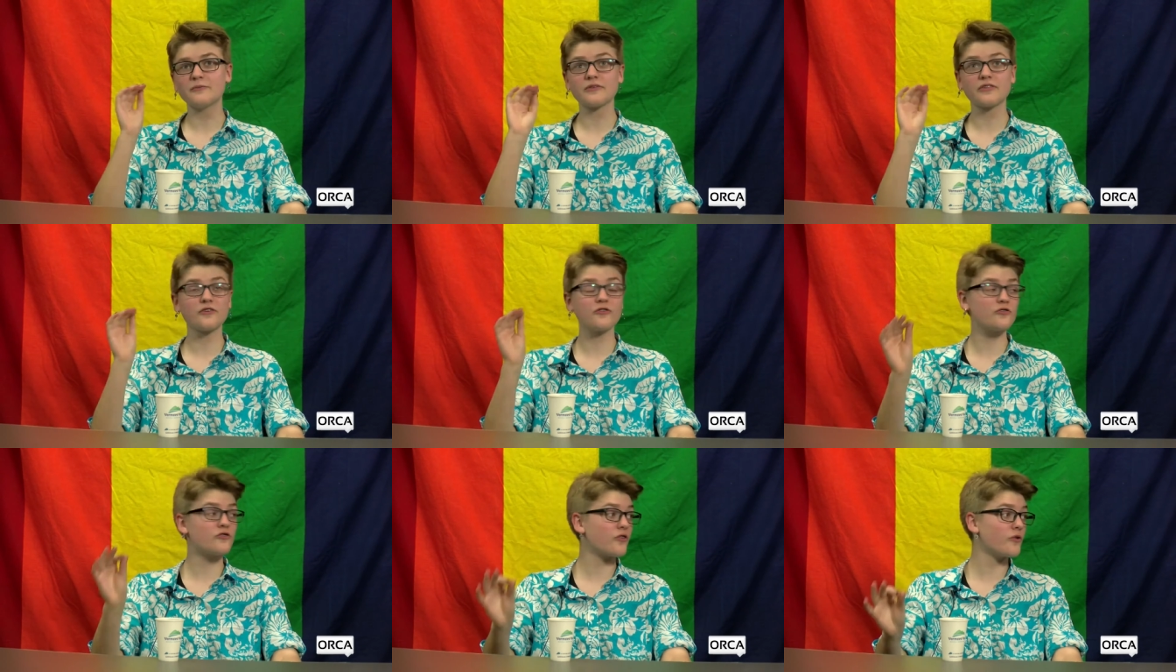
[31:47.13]
It's
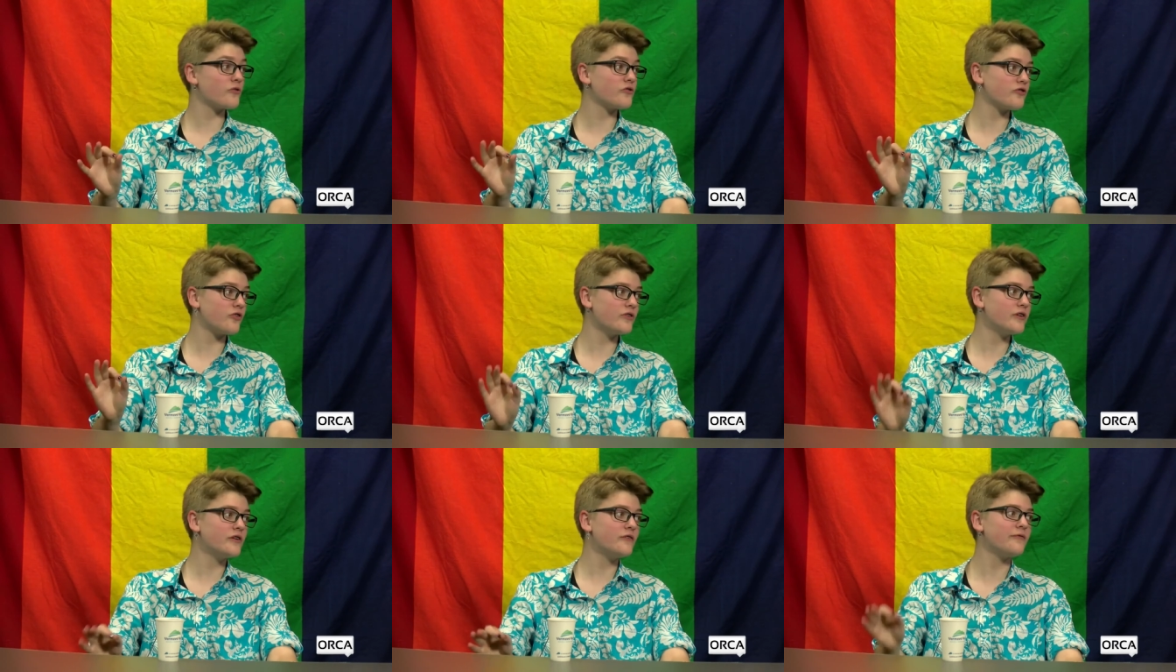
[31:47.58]
so so it's
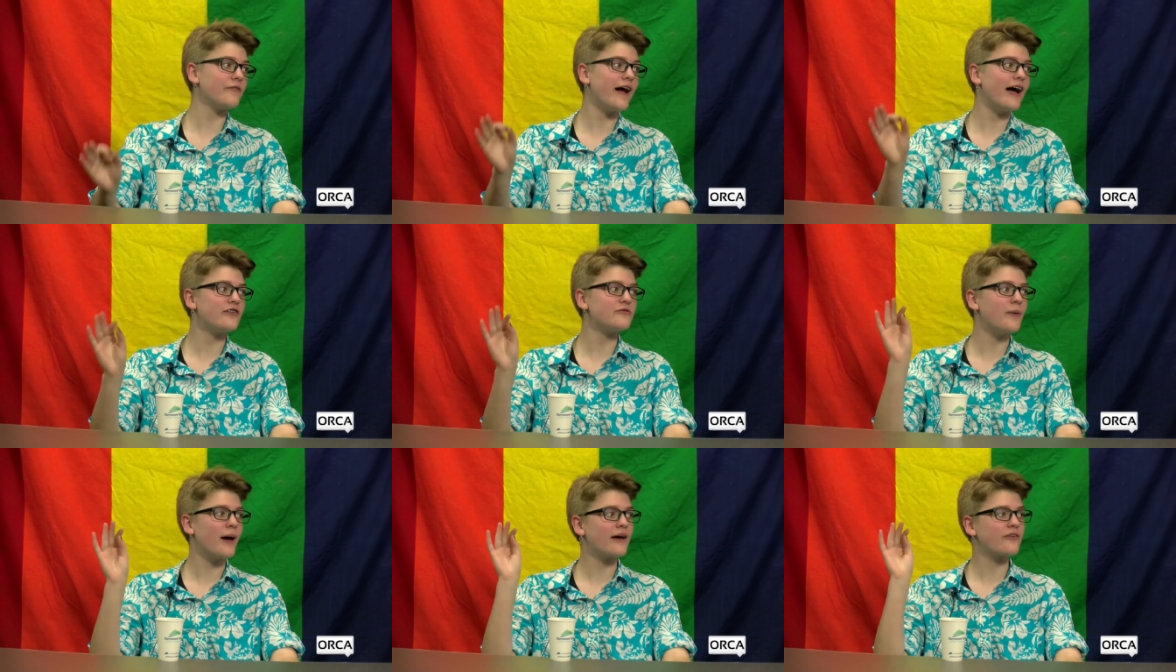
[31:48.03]
shown in a
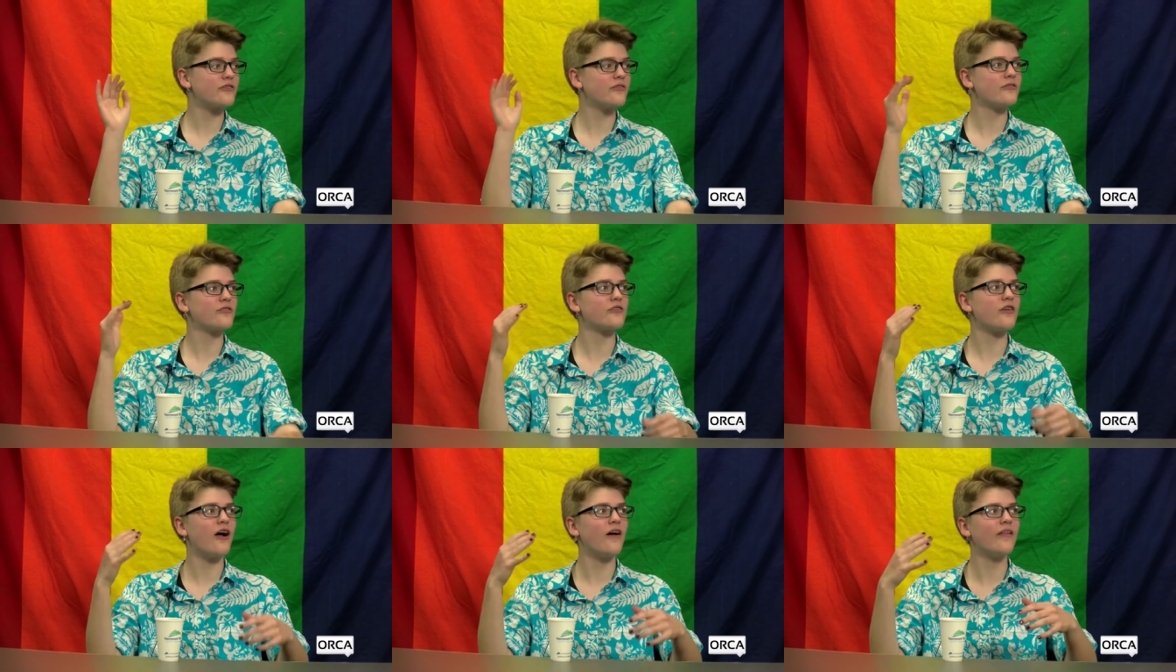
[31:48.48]
flashback, so
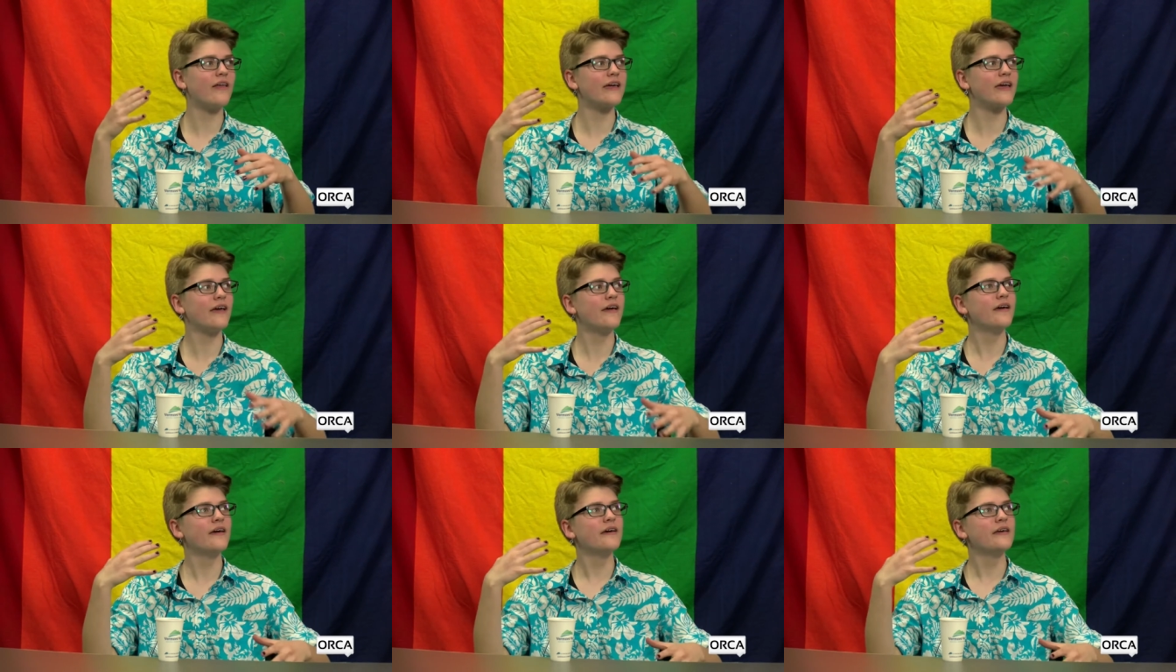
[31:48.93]
it's not like
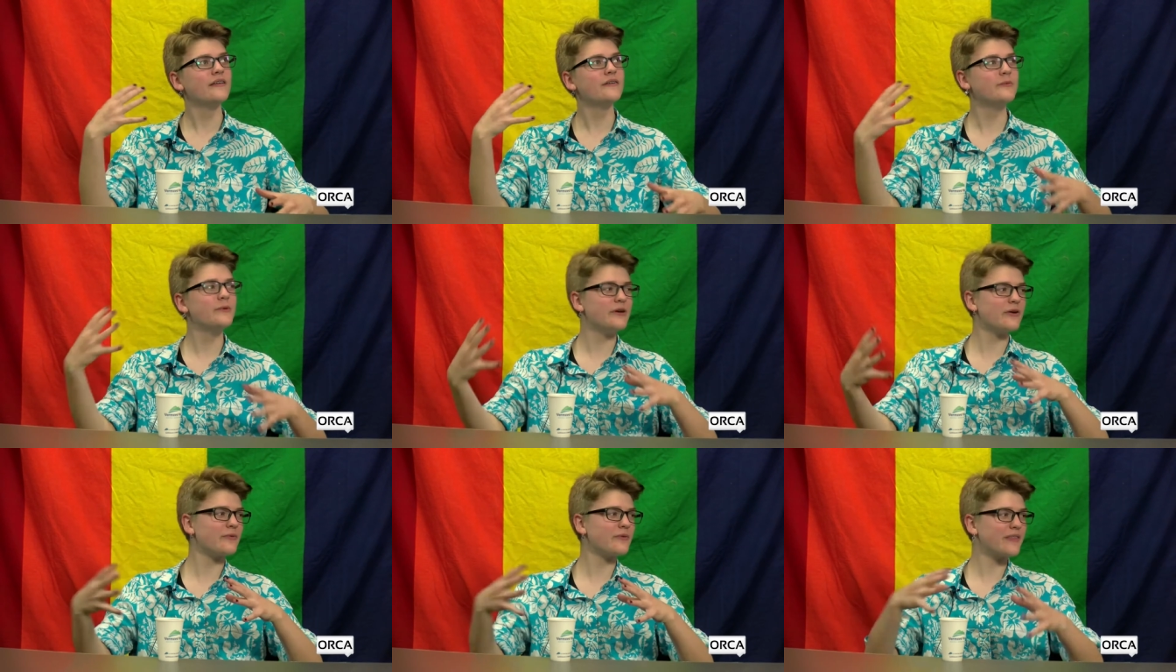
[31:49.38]

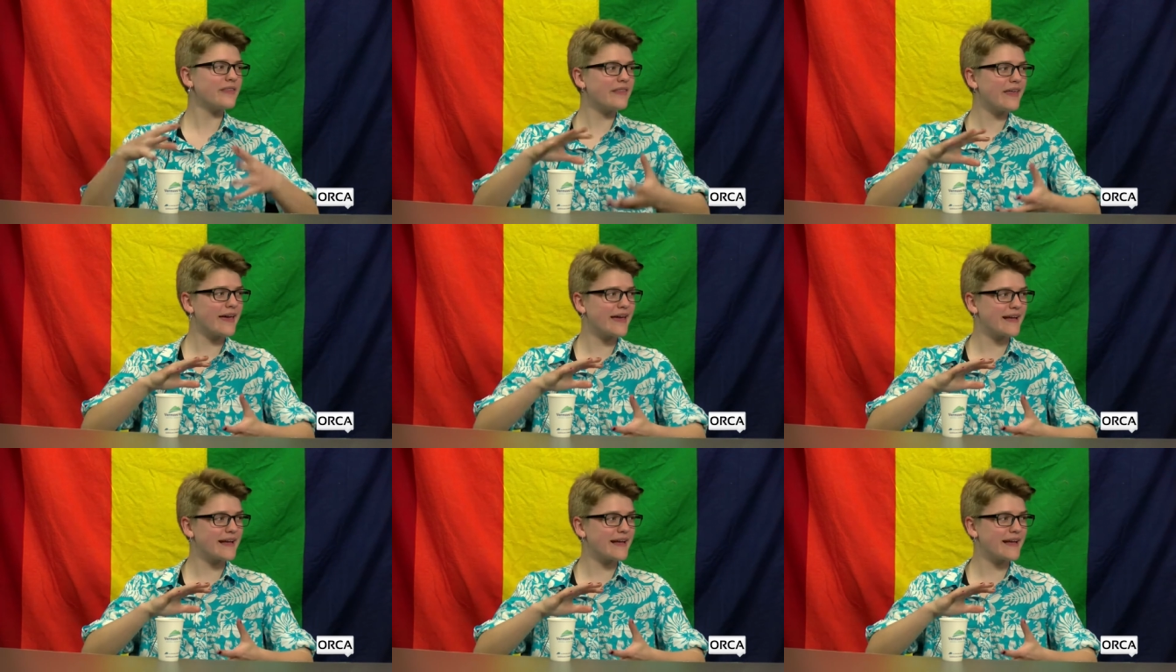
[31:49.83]
we don't really like